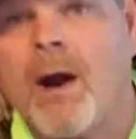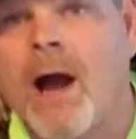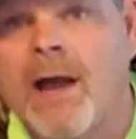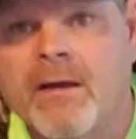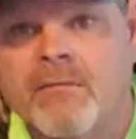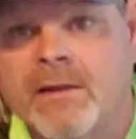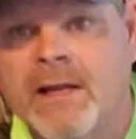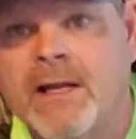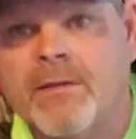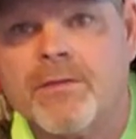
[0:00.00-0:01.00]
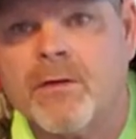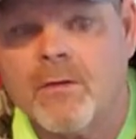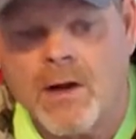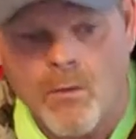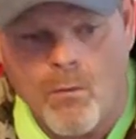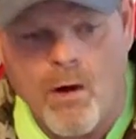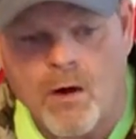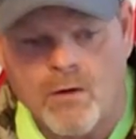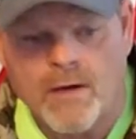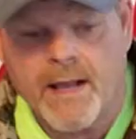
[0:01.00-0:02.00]
I have lit it, thrown on
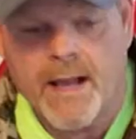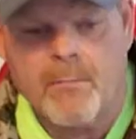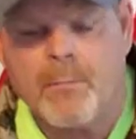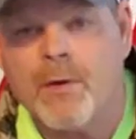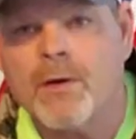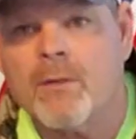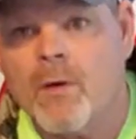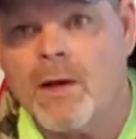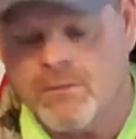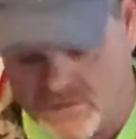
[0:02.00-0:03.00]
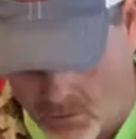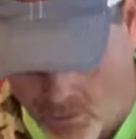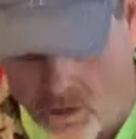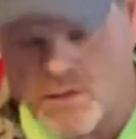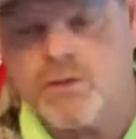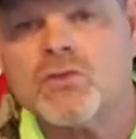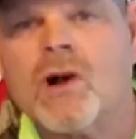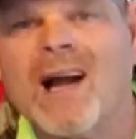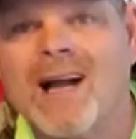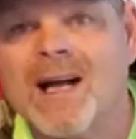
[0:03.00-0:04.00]
water, and it kept burning while it was on water.
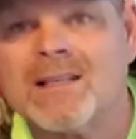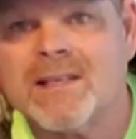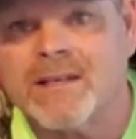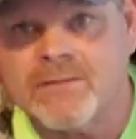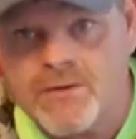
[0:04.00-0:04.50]
Trioxane is